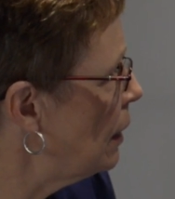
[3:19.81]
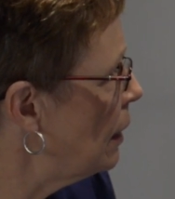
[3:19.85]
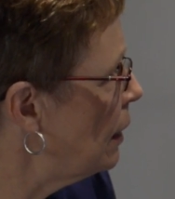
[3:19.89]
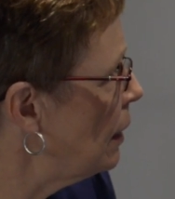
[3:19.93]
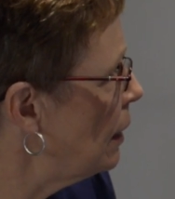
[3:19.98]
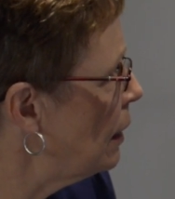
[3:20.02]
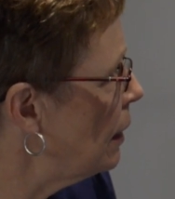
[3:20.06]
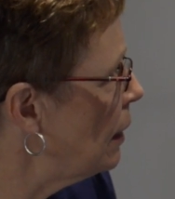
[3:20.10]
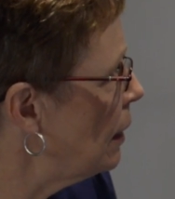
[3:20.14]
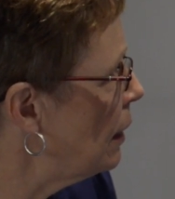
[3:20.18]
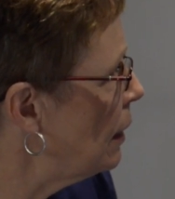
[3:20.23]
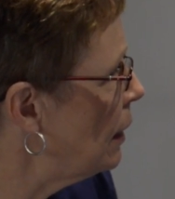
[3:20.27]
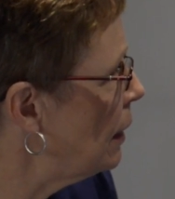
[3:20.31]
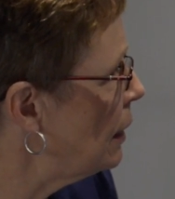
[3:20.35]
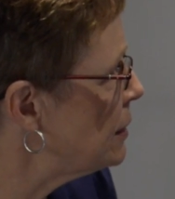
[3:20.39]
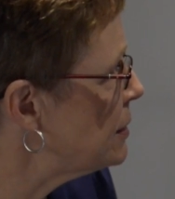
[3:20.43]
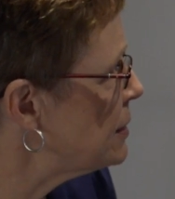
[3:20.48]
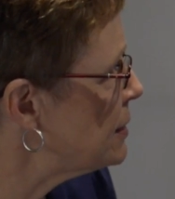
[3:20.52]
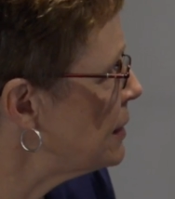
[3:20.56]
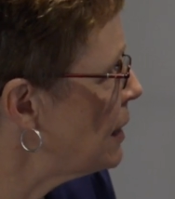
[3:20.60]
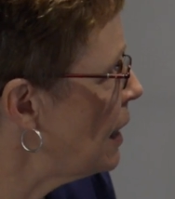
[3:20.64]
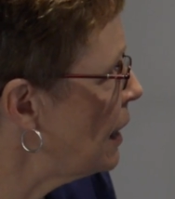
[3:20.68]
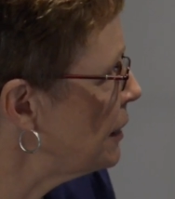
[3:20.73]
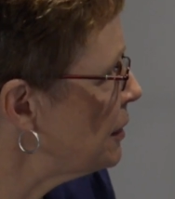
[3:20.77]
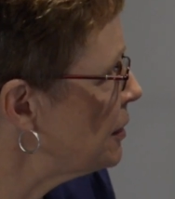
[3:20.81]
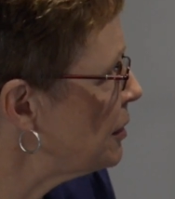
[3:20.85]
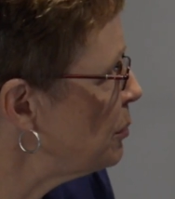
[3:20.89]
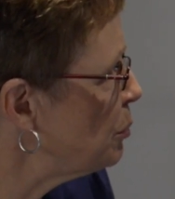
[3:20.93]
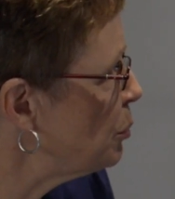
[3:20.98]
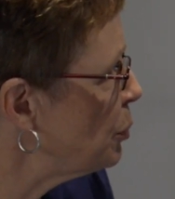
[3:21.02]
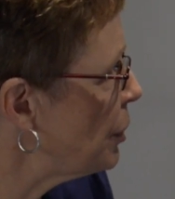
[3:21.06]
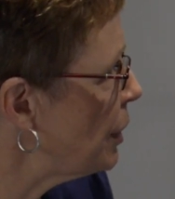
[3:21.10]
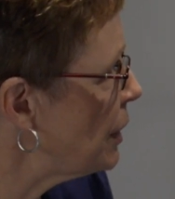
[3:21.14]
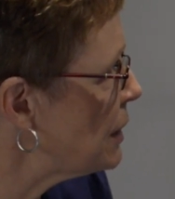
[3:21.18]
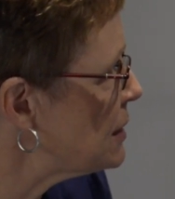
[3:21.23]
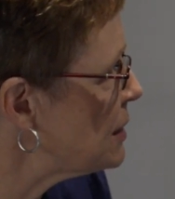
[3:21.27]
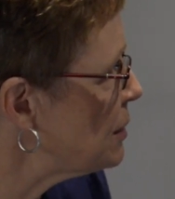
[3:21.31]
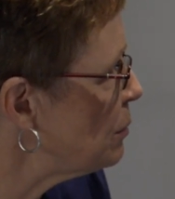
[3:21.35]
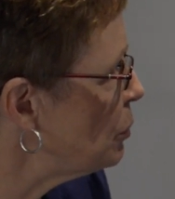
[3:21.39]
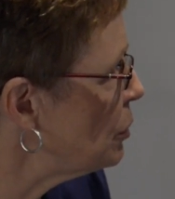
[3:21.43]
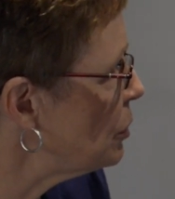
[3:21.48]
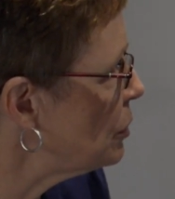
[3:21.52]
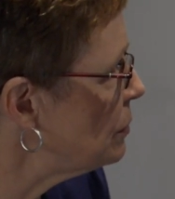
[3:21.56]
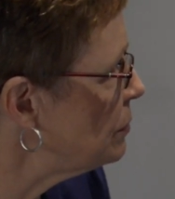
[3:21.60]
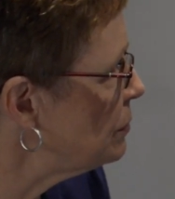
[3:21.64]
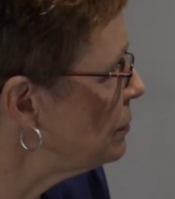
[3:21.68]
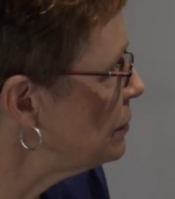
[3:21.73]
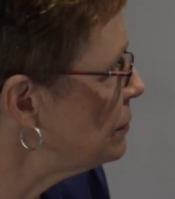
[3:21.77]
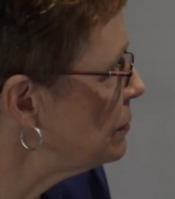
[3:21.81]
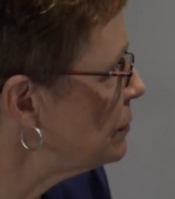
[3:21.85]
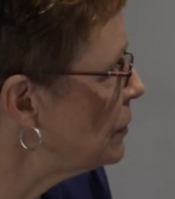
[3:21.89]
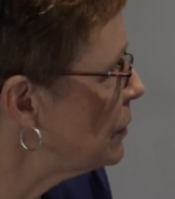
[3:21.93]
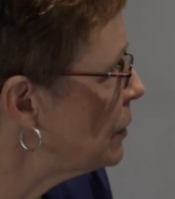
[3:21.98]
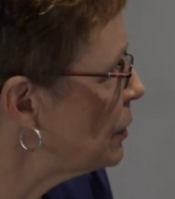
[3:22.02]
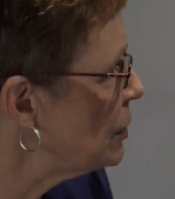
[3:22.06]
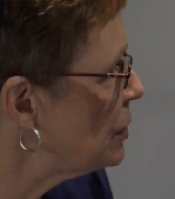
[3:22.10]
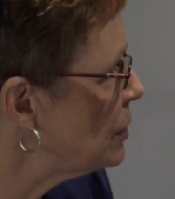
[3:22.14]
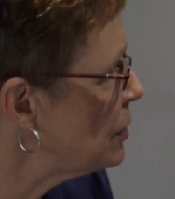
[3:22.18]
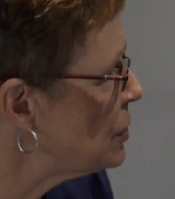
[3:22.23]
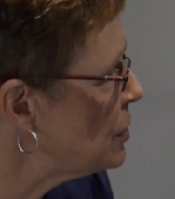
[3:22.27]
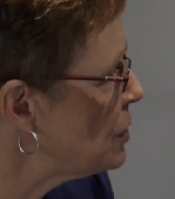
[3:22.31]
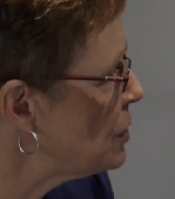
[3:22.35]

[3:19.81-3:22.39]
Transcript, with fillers: or to address any areas of discomfort.